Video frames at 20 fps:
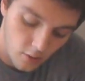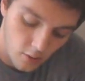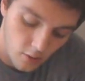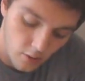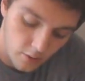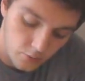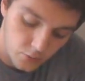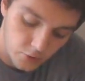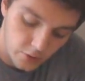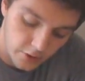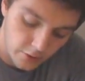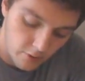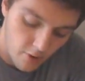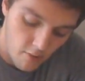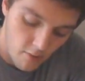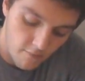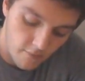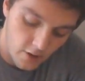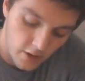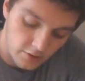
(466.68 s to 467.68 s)
I'm trying to
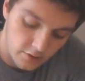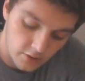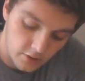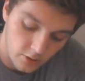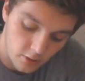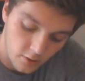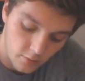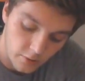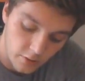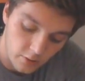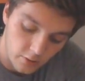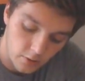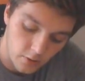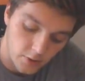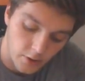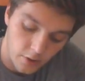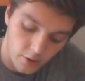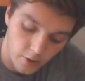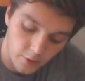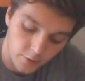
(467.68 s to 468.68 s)
write fast here, but you
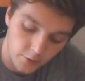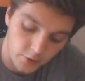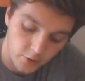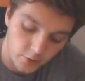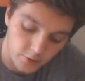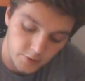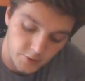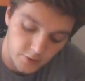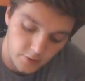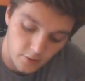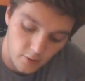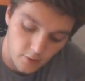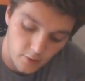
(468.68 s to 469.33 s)
know how it goes.